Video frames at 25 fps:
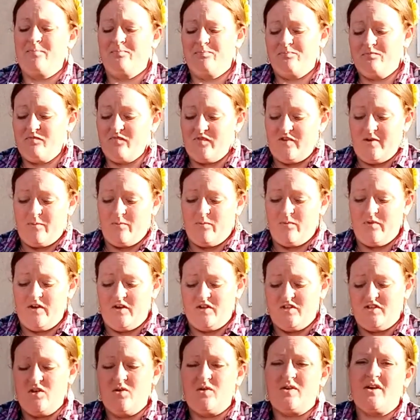from they're
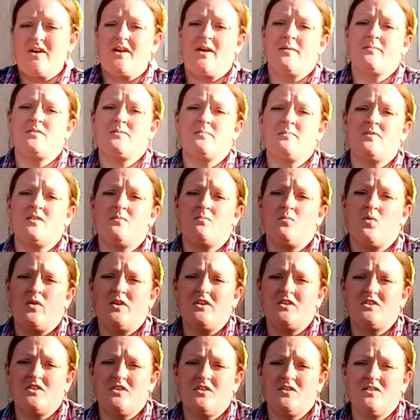soaking up some of the
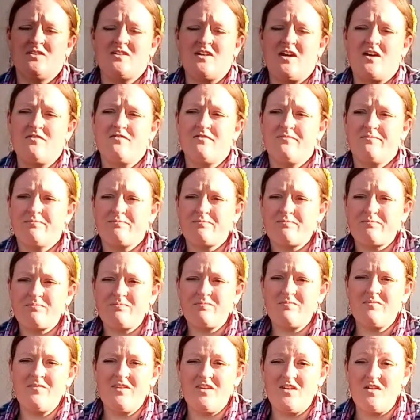moisture and stuff.
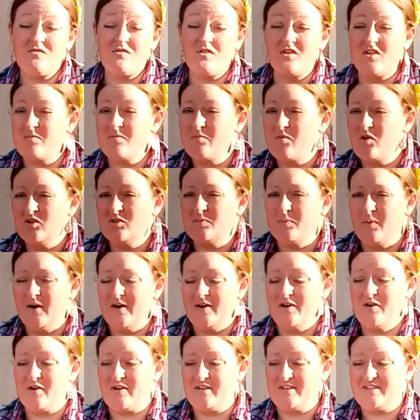For the most part,
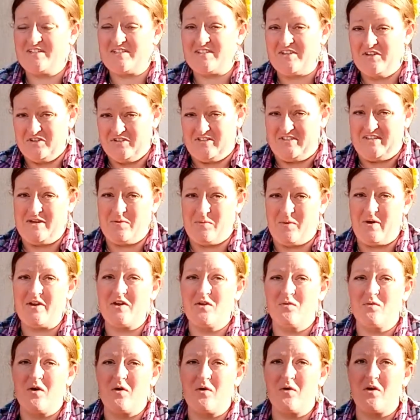you can still see what you
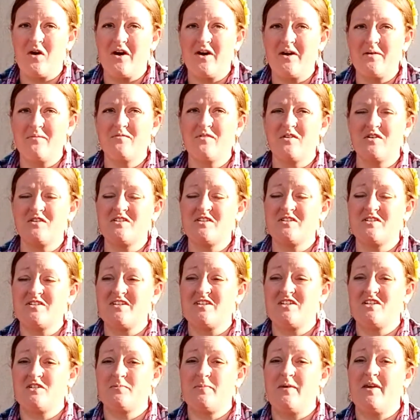wrote on them versus it
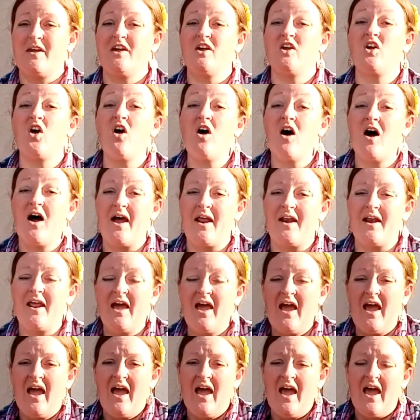just being gone,
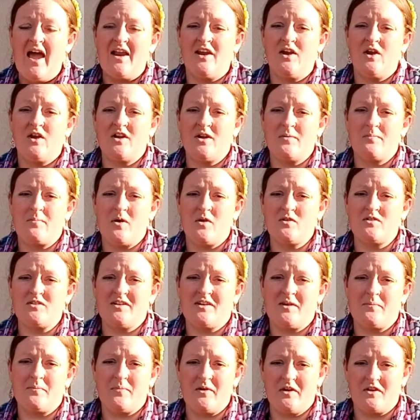and you end up posting
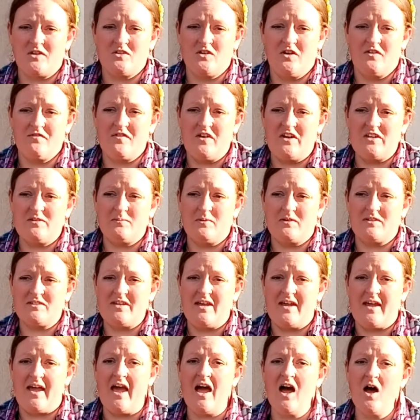a picture on Facebook
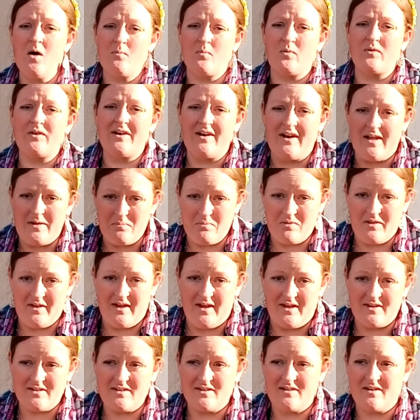saying, "Help! What did I
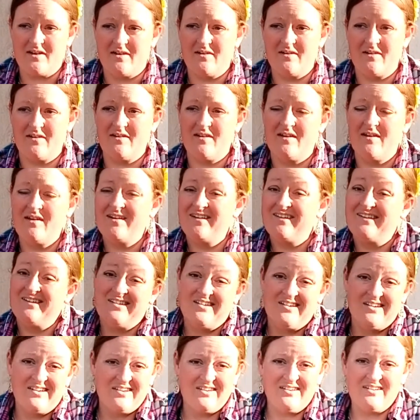plant?"
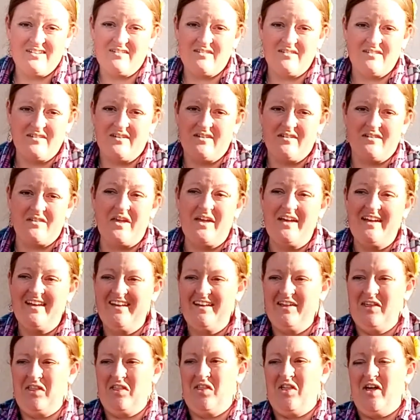And
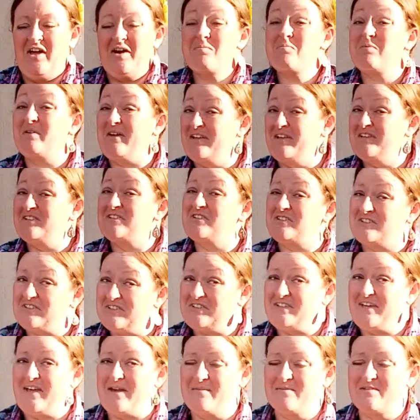a lot of plants look the
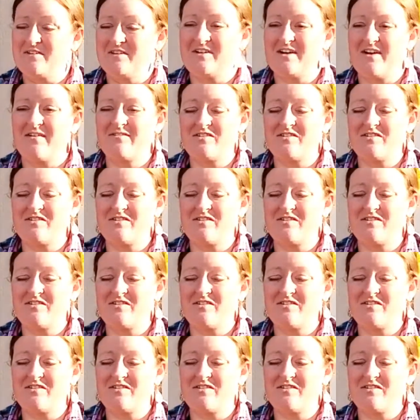same, so you have to